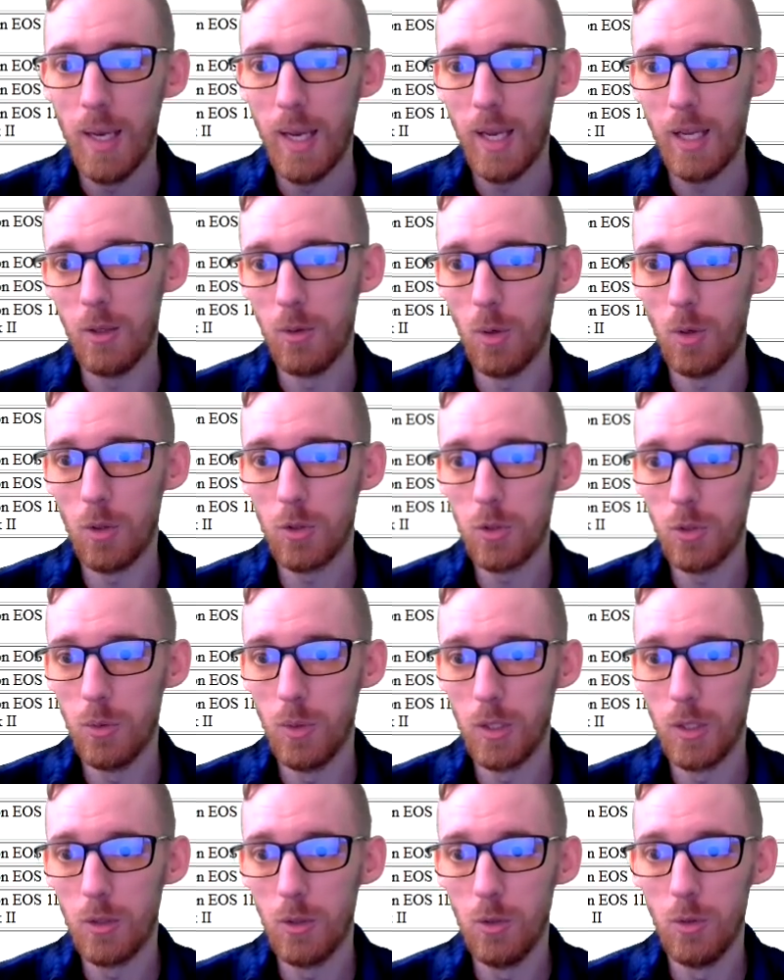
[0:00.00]
It'll also
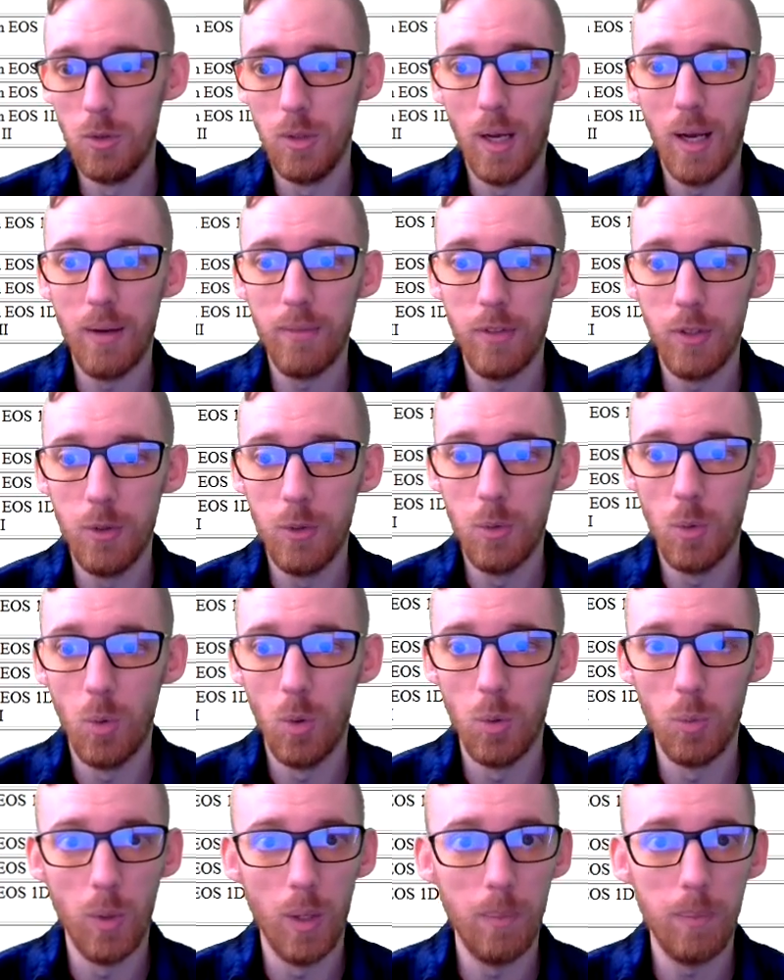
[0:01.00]
include live view
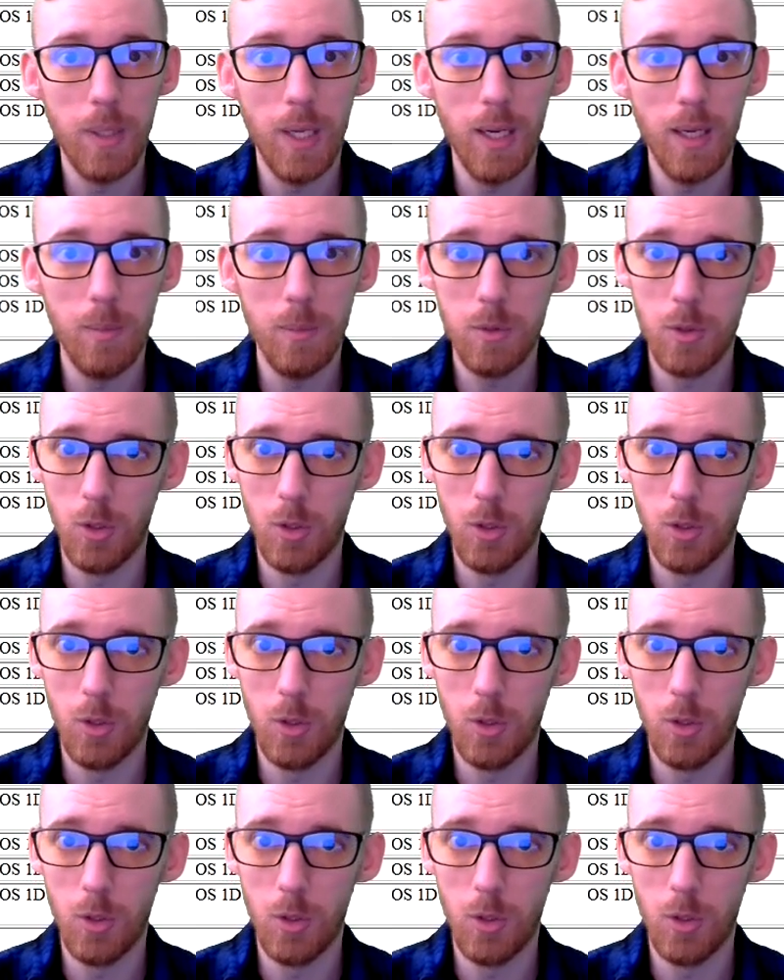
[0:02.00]
or webcam,